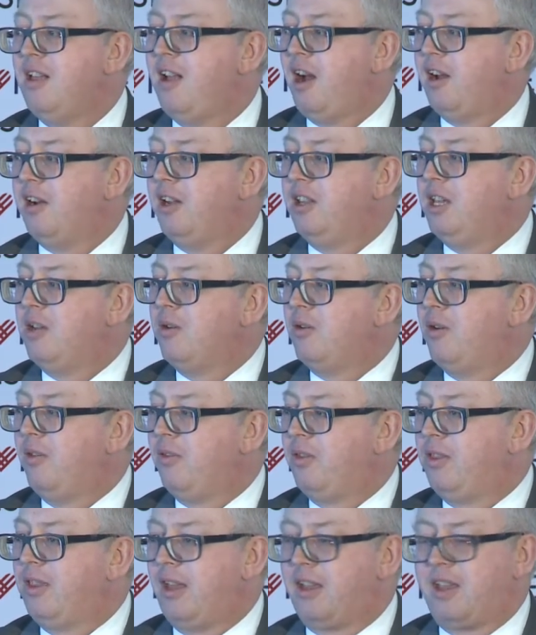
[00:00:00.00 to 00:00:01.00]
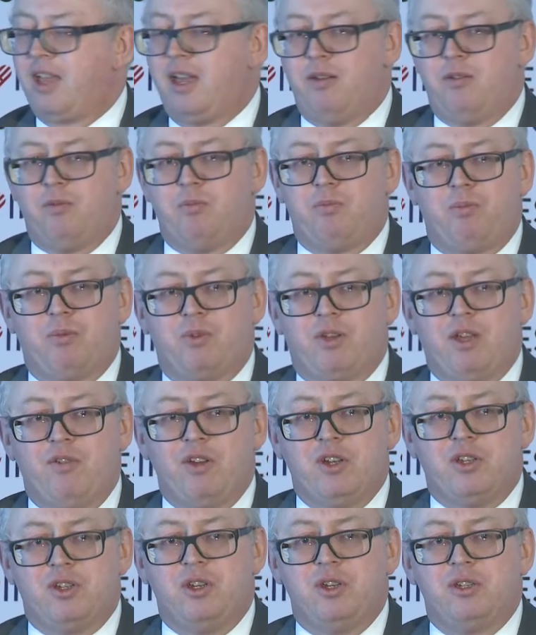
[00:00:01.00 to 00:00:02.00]
And I think, again,
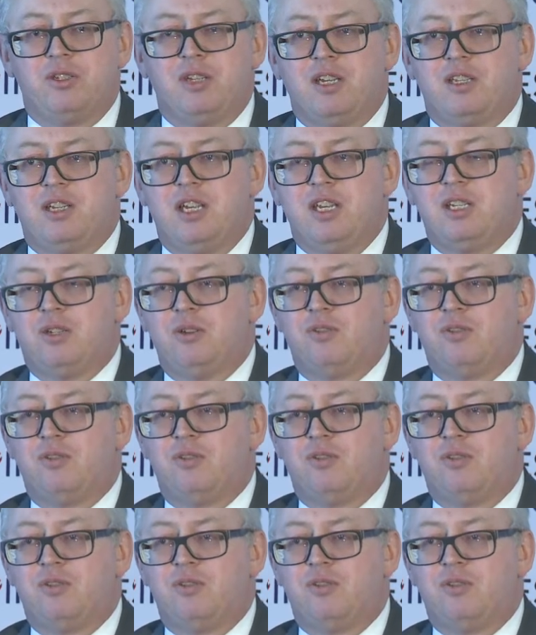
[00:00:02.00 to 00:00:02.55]
Giving Tuesday seems